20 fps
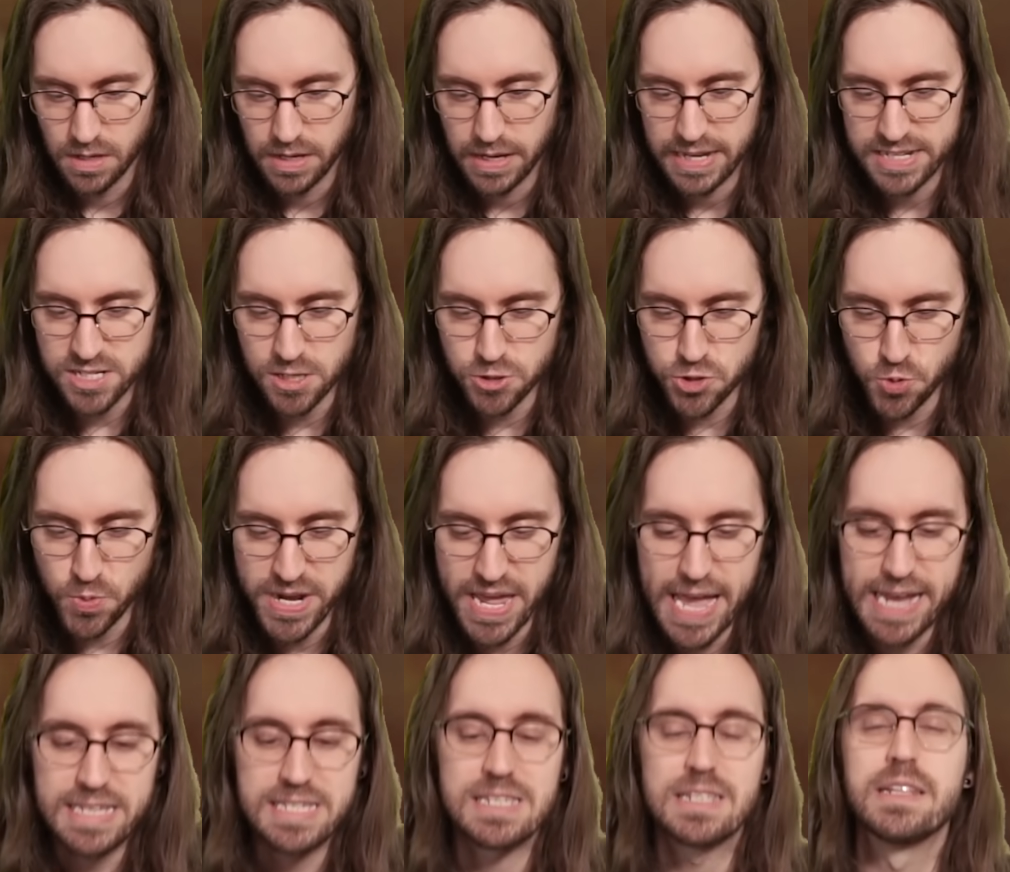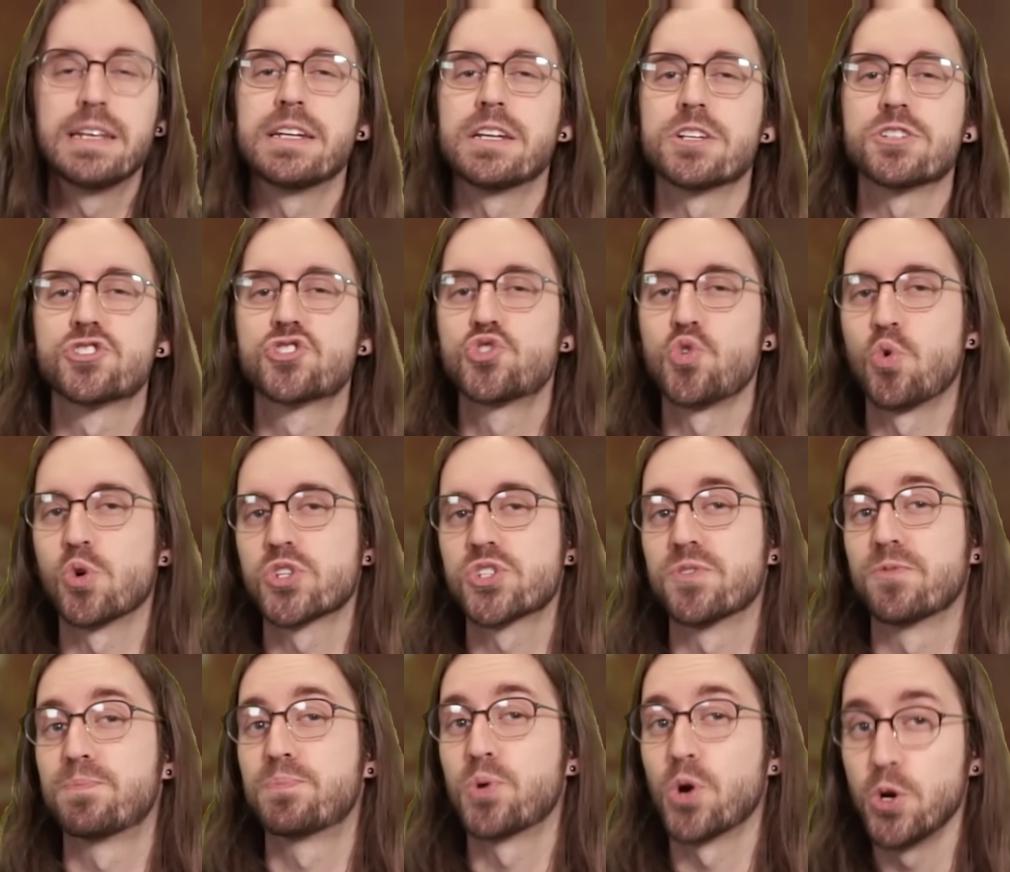It's also an excellent source
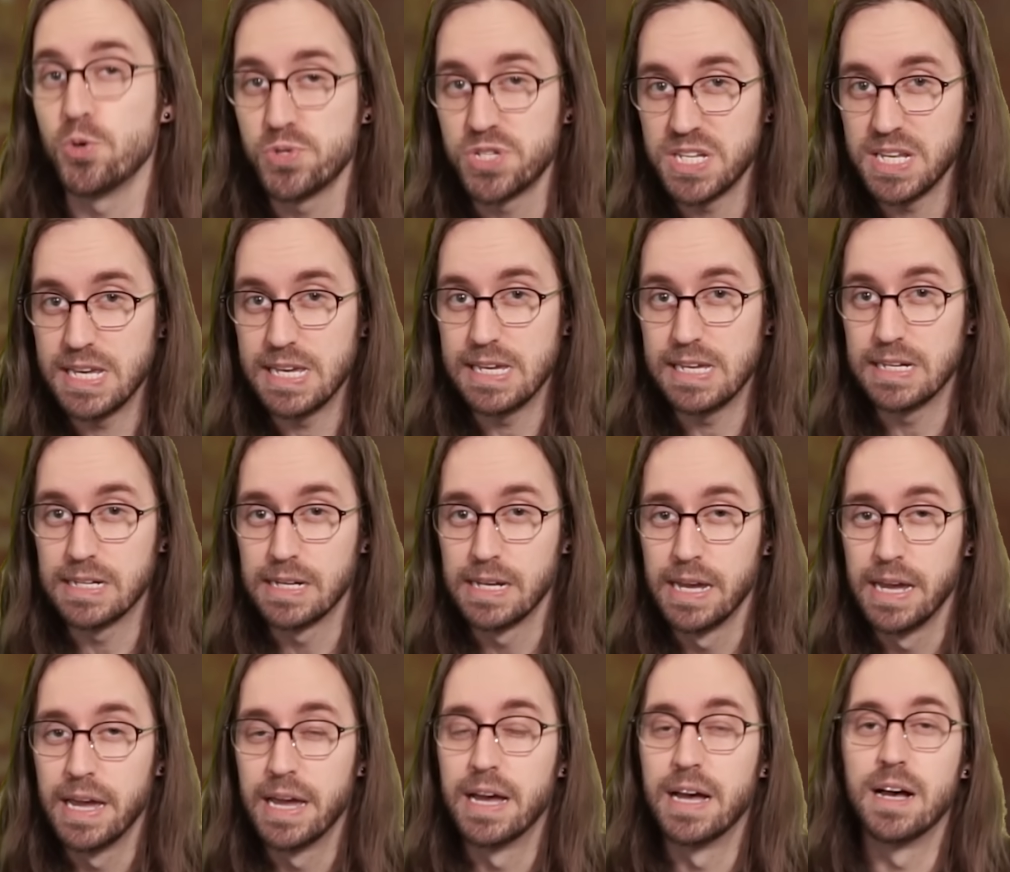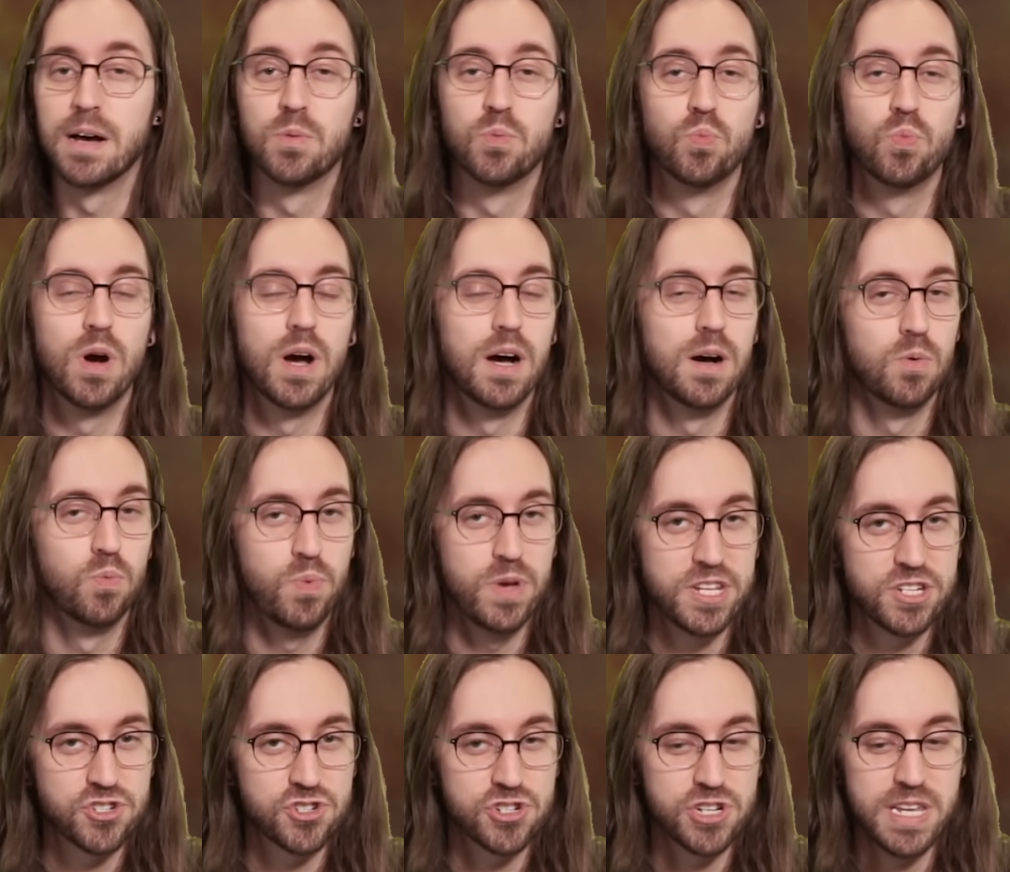of protein,
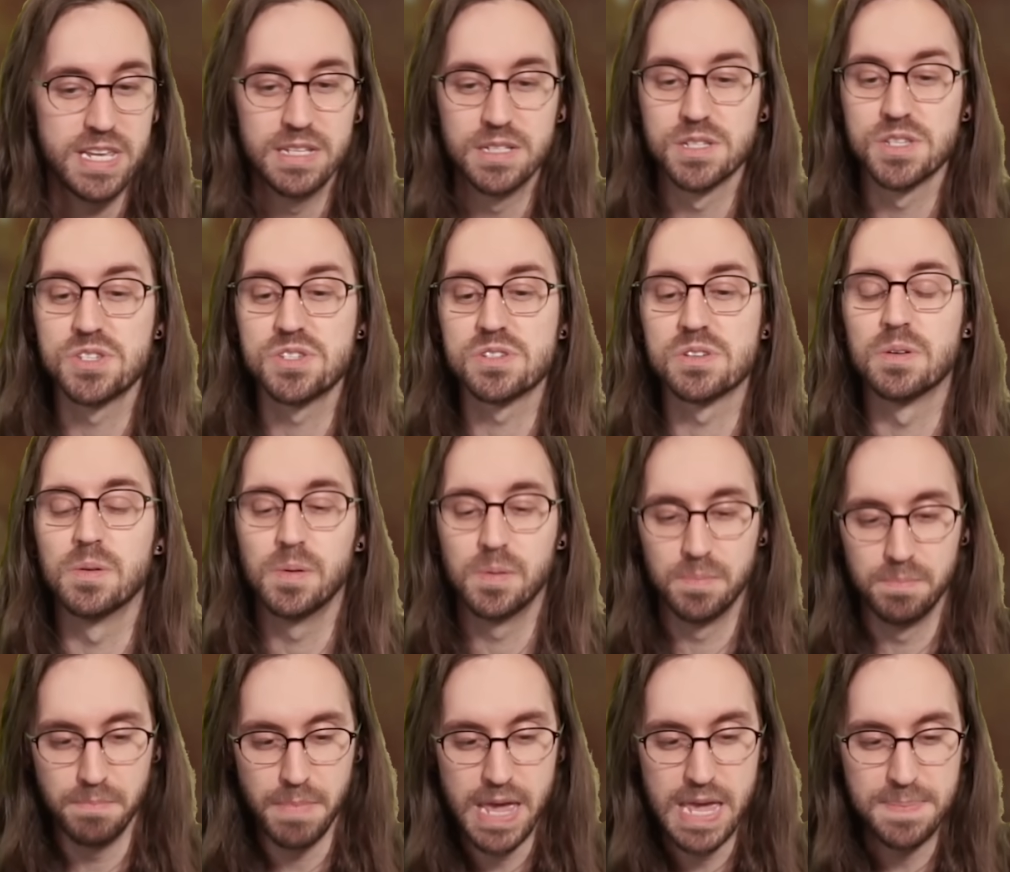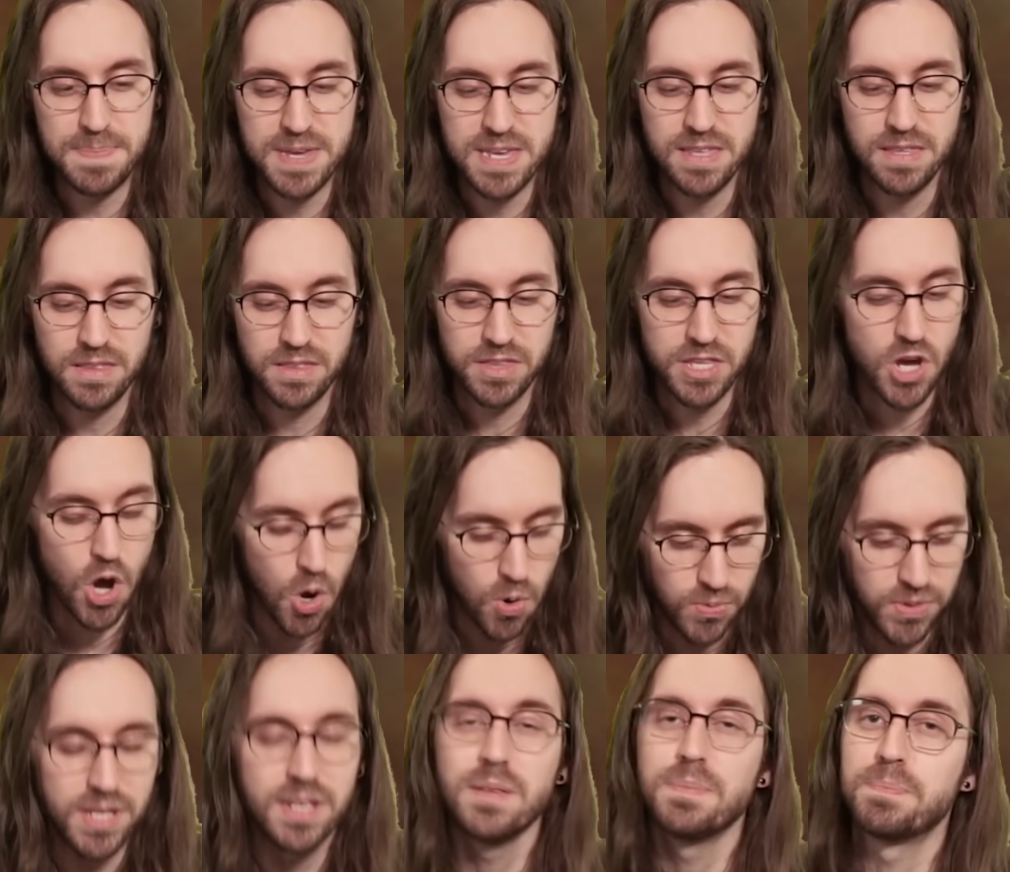which is maybe the
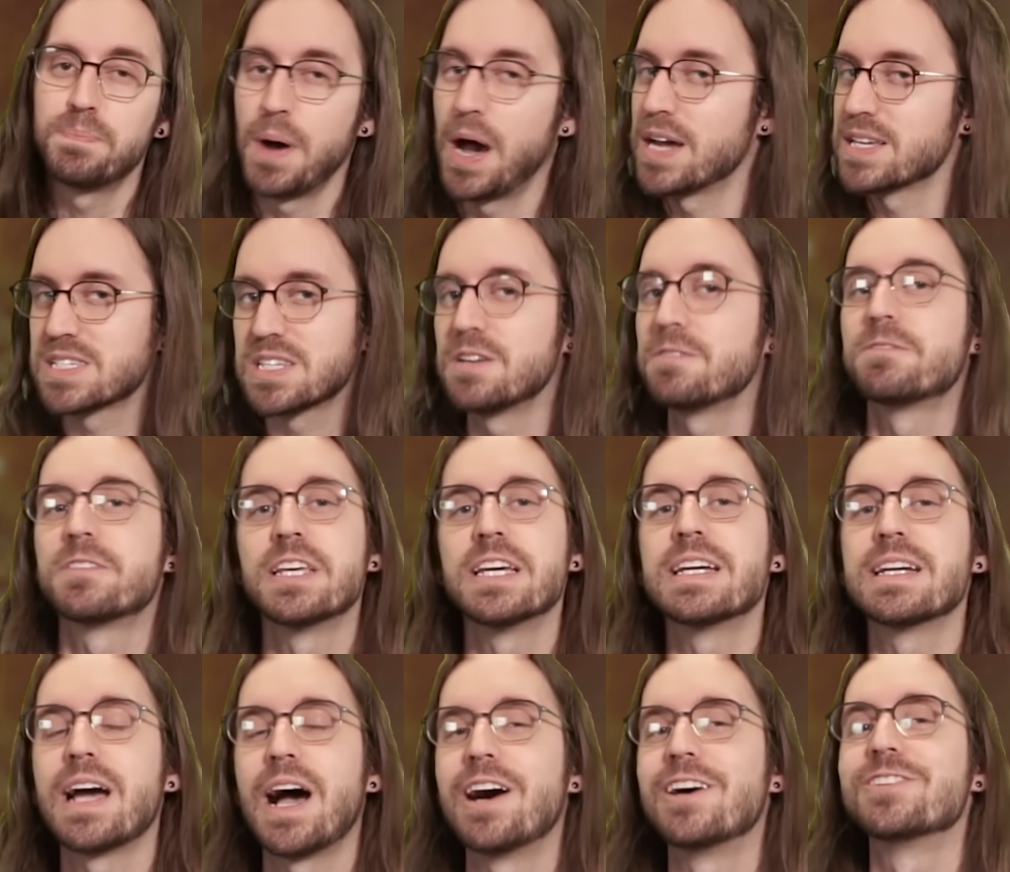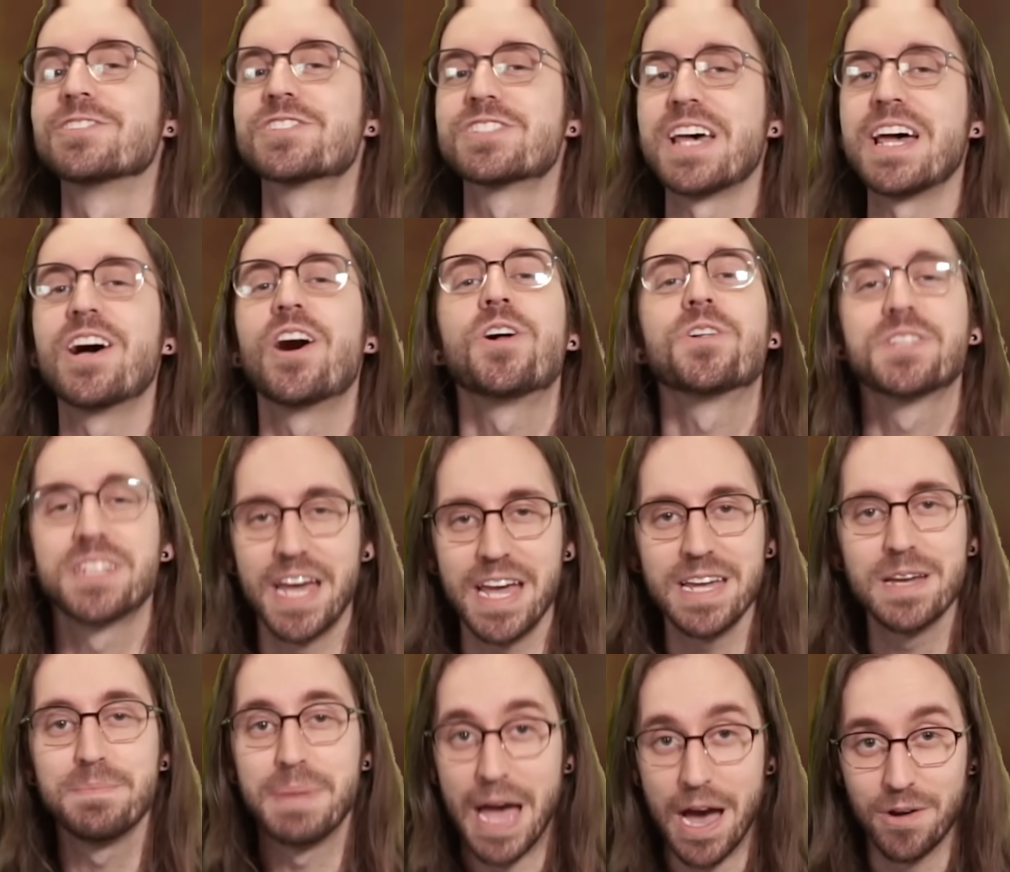only positive thing I'll say all
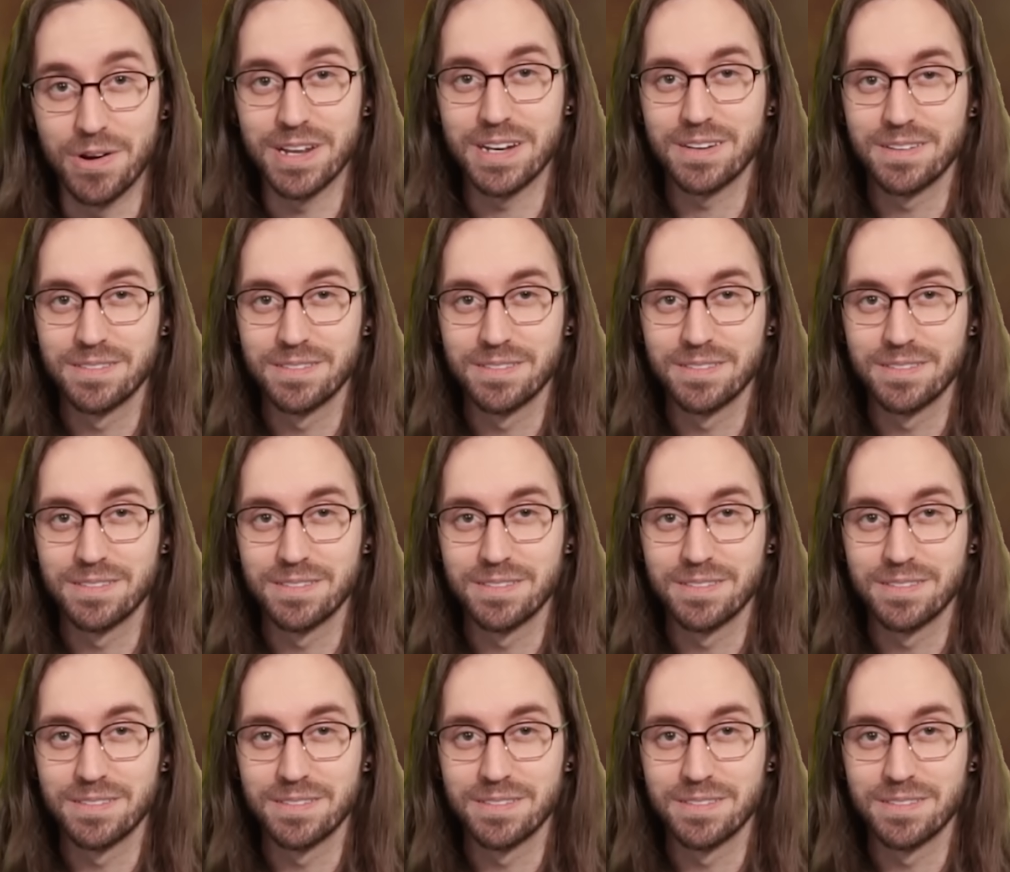day about it.